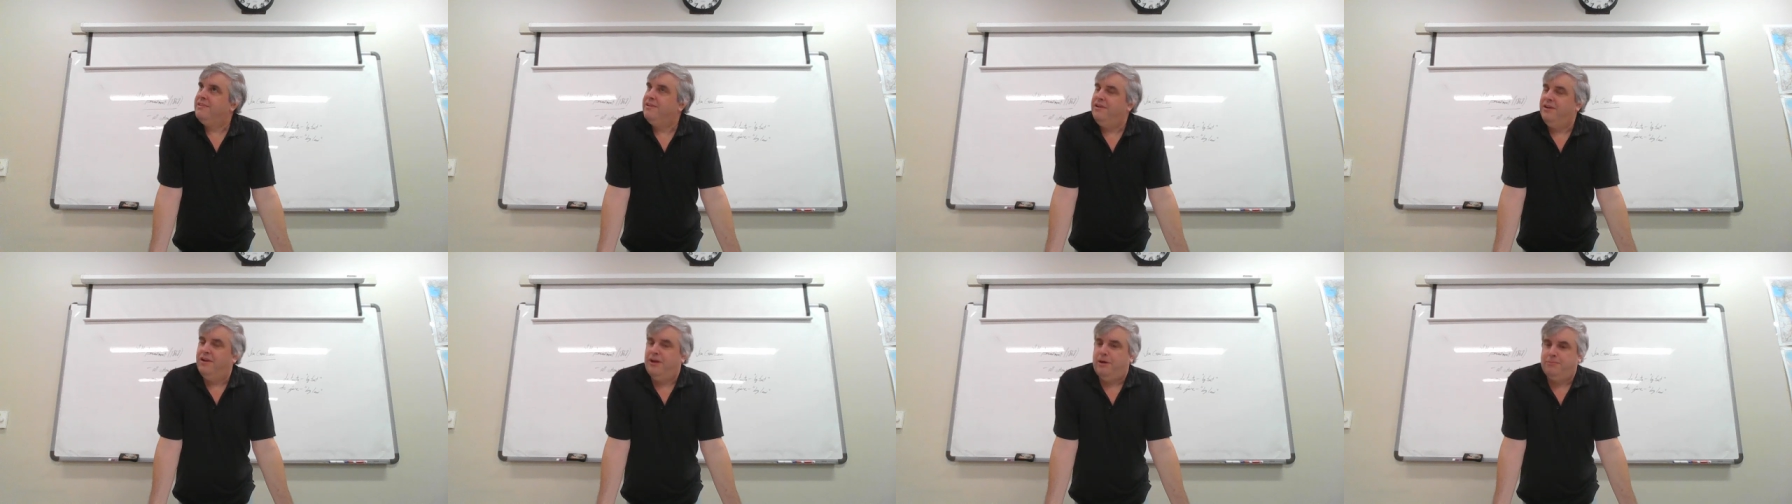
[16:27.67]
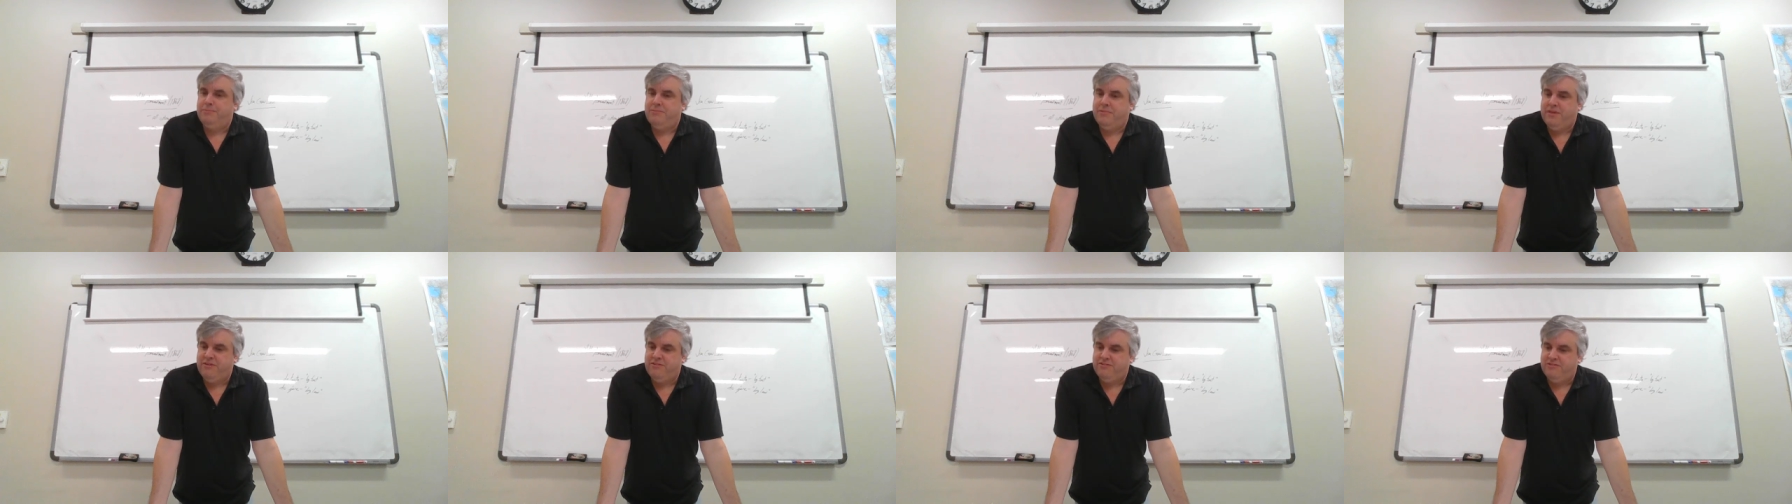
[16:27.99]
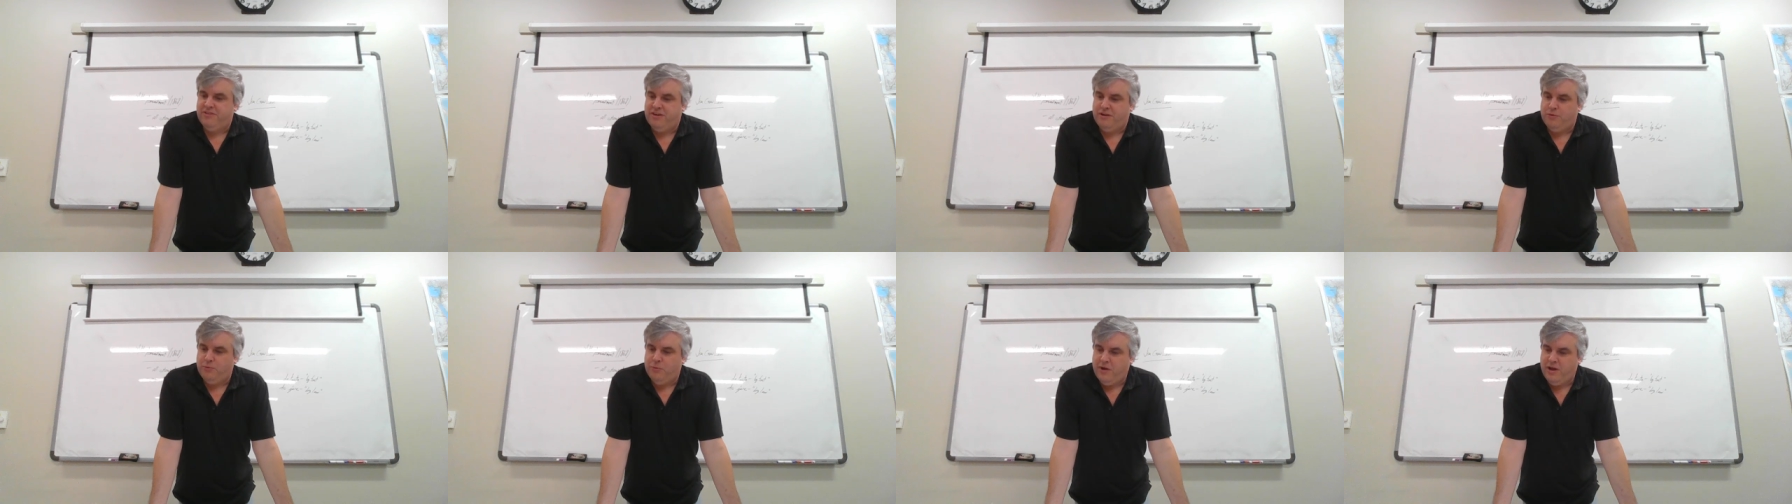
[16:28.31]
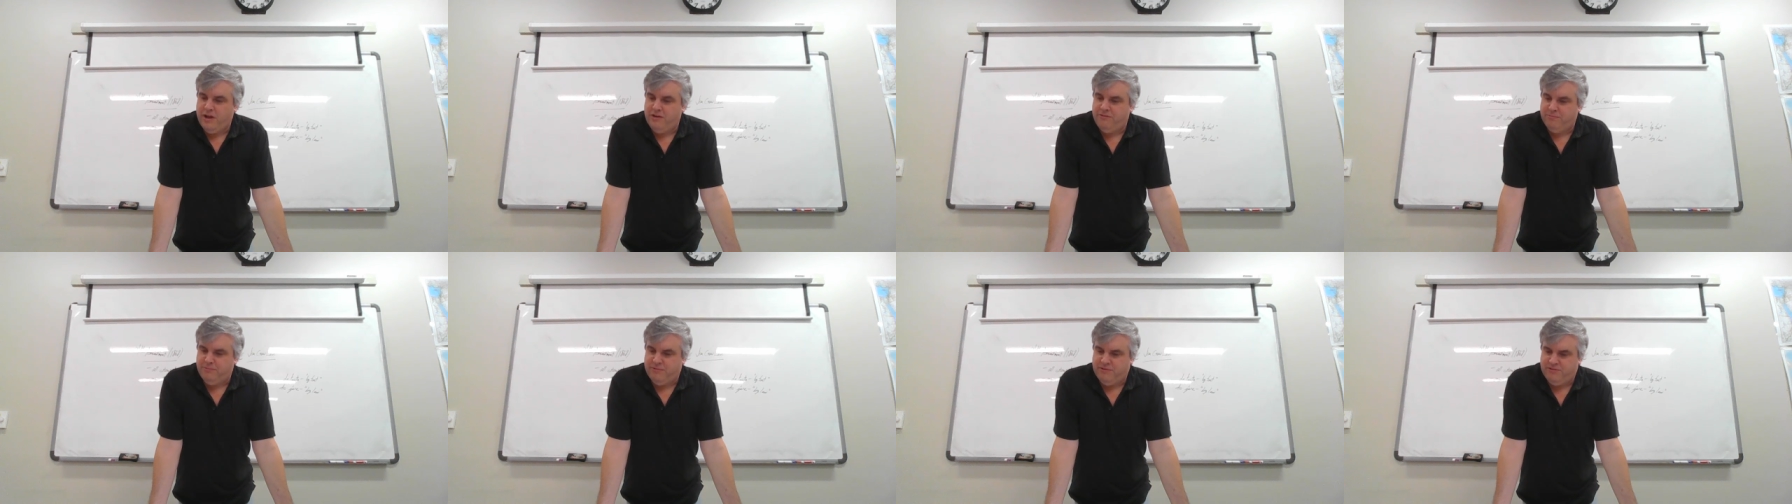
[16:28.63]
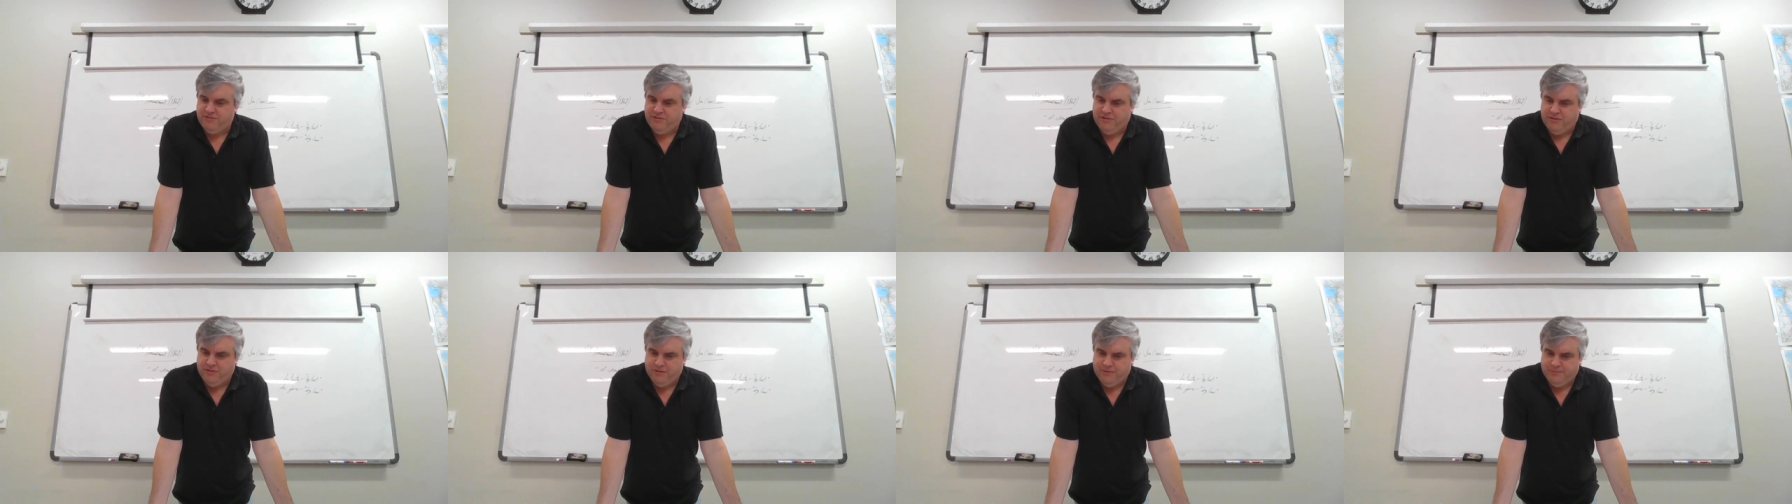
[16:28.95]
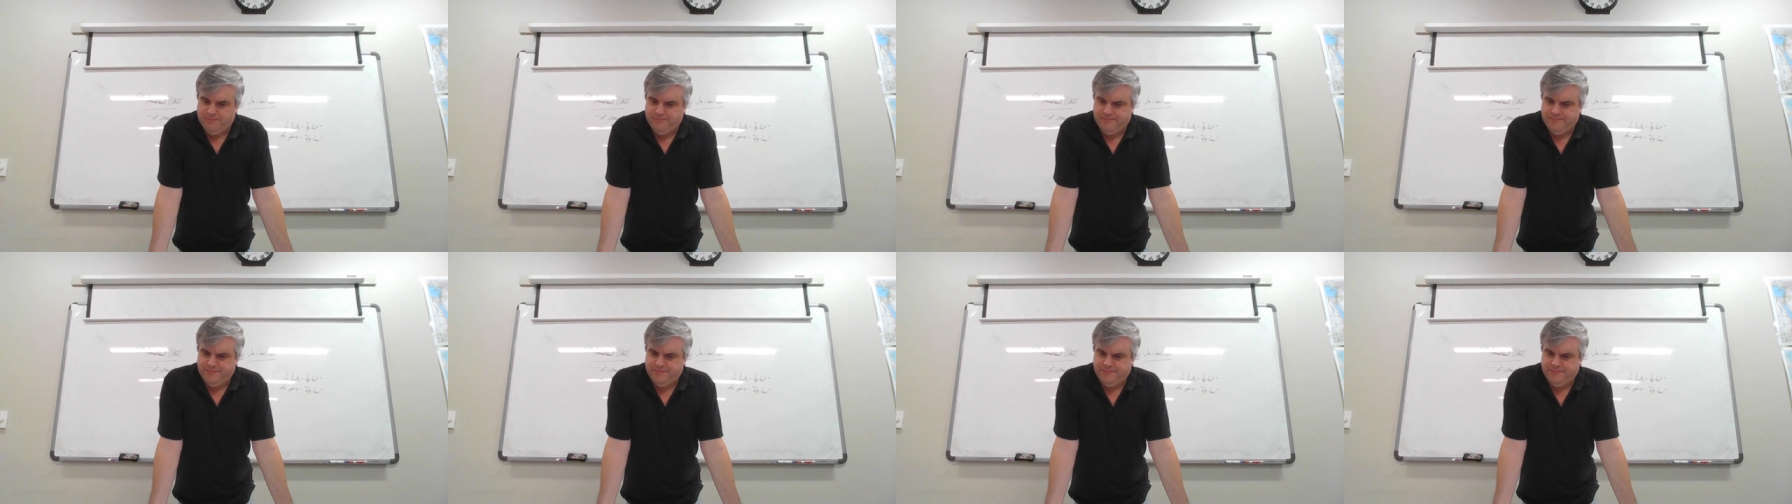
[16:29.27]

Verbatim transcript: um, they stayed away from each other.